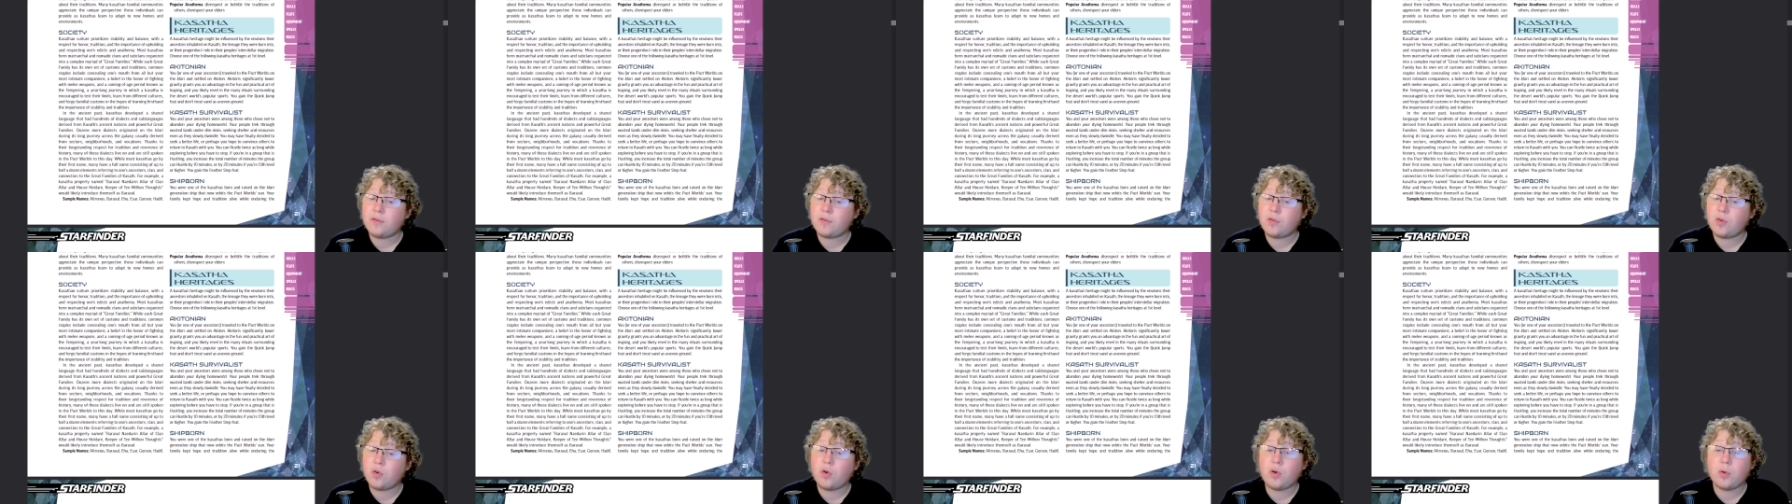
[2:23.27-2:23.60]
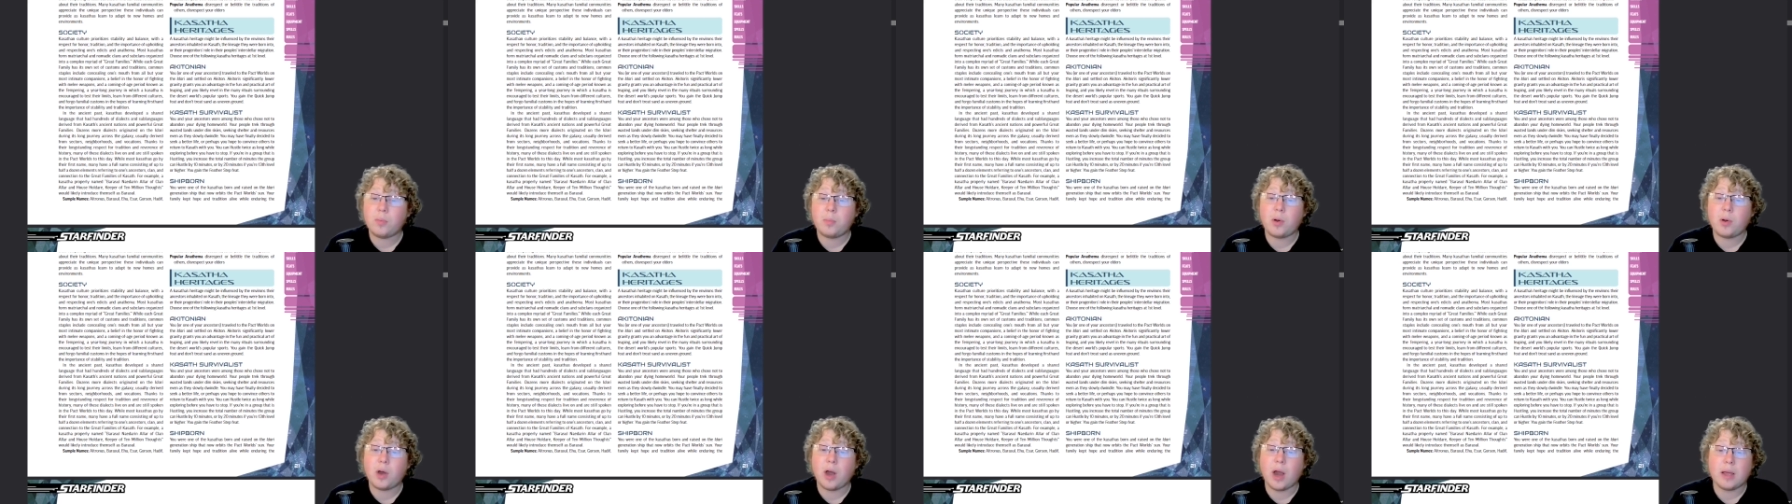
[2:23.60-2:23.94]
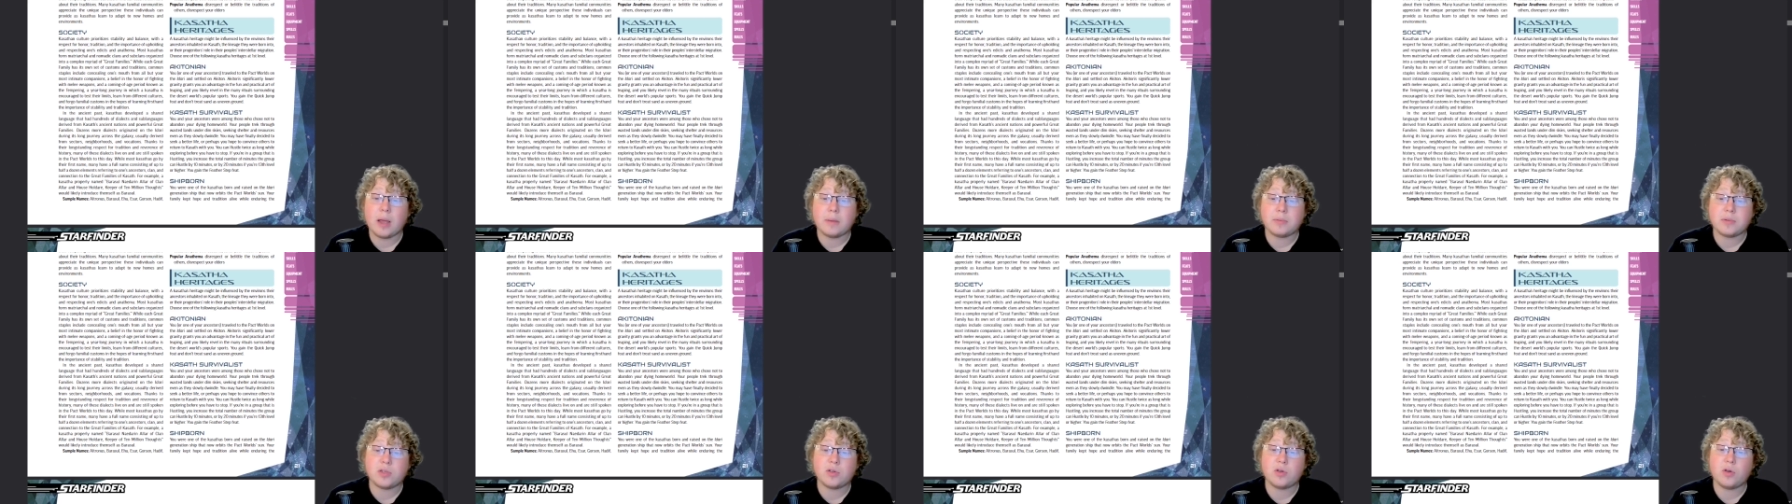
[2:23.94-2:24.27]
or
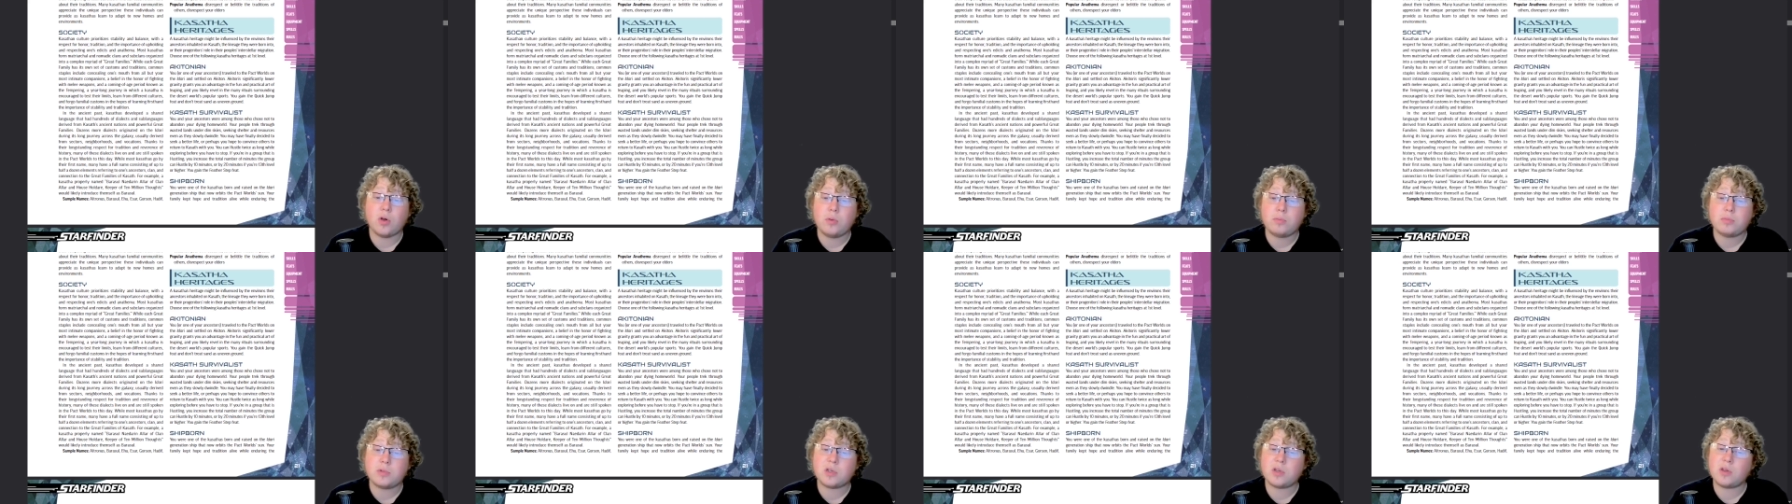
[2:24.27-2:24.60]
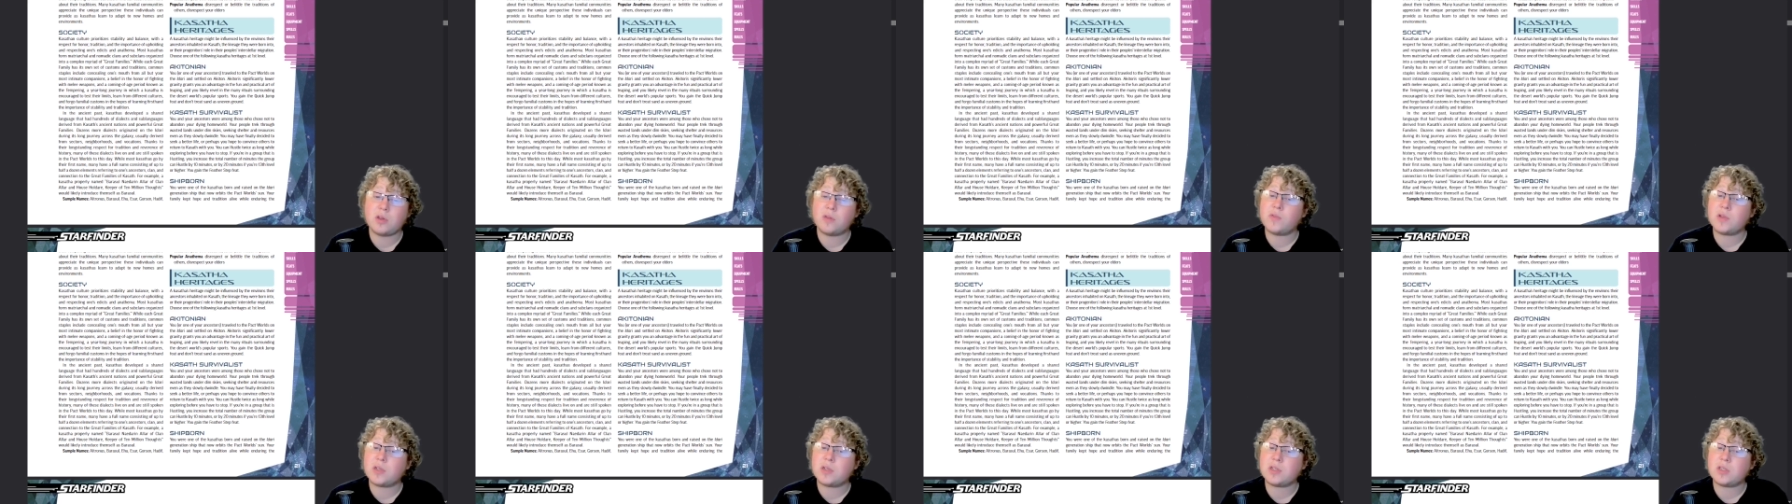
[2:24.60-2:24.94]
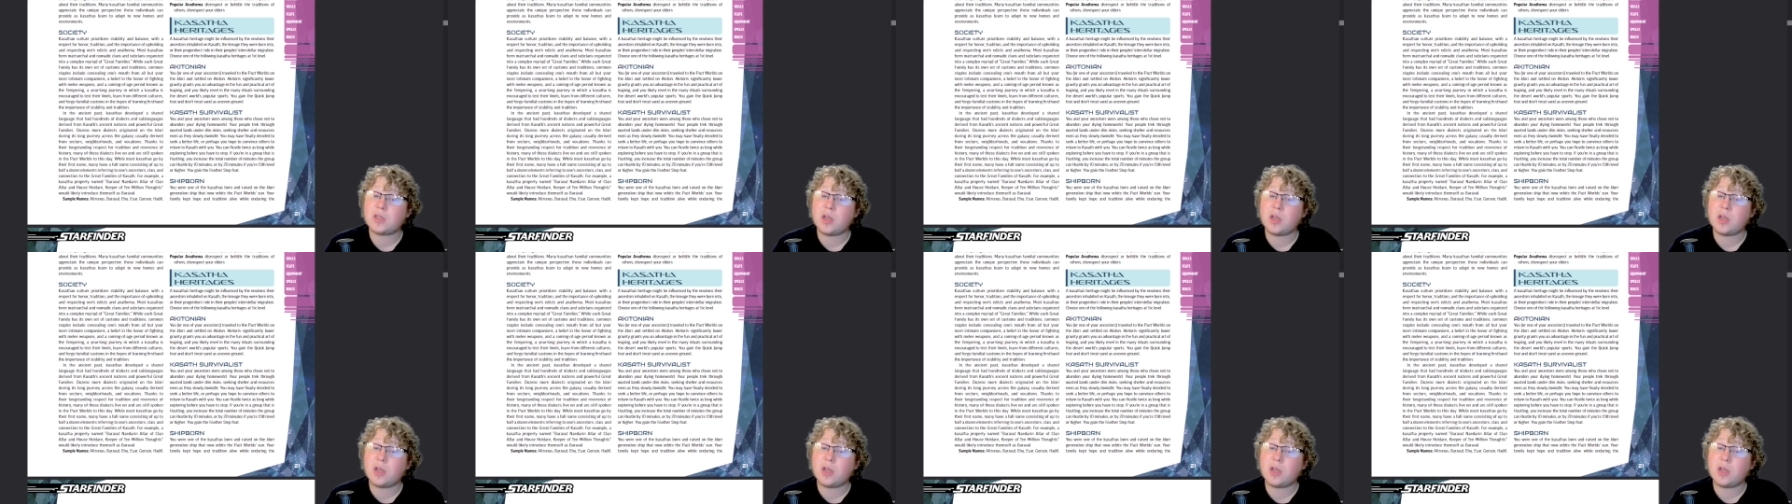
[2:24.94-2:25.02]
perhaps you hope to convince